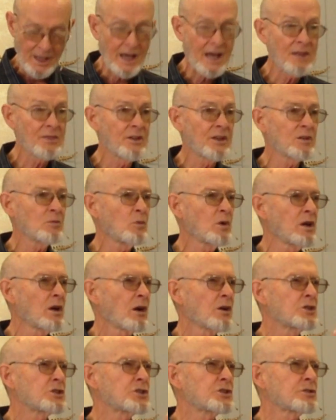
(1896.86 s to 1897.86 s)
And then we
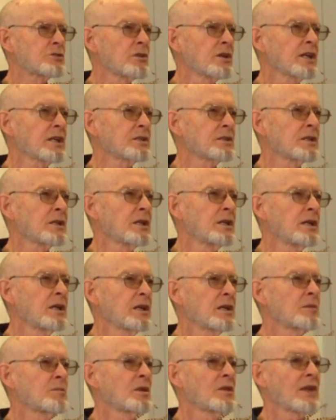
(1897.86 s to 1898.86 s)
are strengthened in
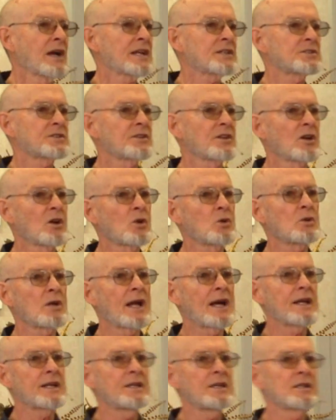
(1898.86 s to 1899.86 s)
Him. And that's the
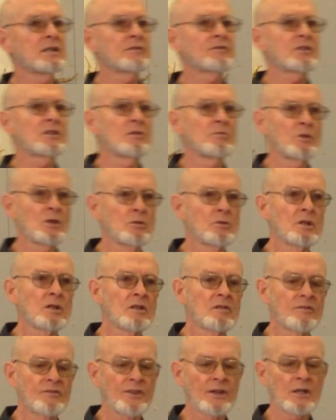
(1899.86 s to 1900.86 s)
whole idea of communion
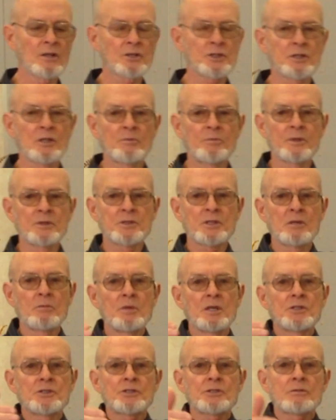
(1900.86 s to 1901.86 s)
and fellowship is to
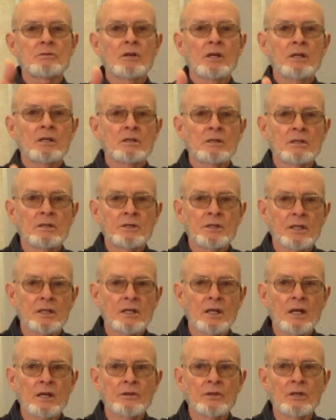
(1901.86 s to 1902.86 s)
be strengthened
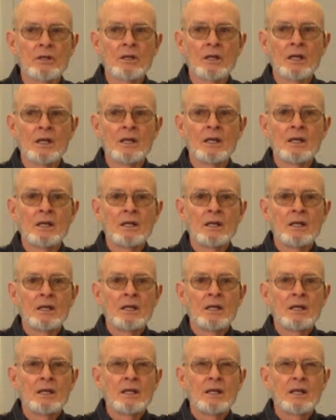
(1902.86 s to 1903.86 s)
together
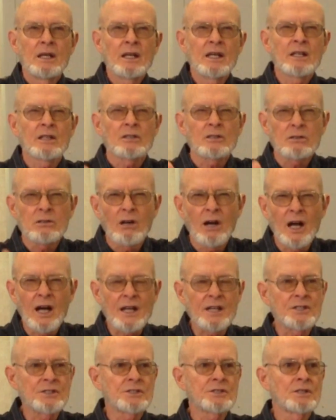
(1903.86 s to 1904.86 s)
in
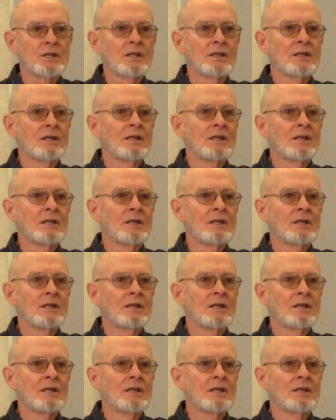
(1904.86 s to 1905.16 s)
Christ